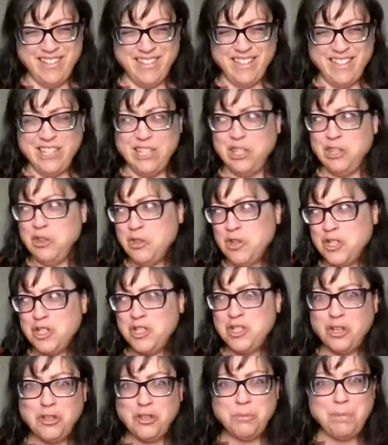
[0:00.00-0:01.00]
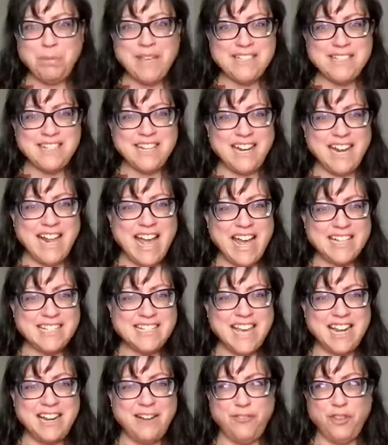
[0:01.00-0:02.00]
Use toothpaste that has
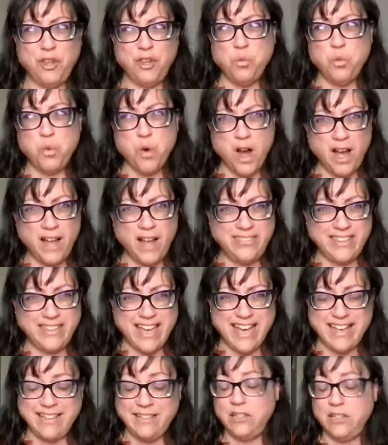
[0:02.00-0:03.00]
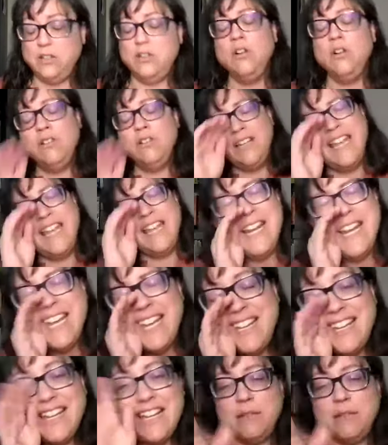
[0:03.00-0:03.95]
that if you want that. You don't need it.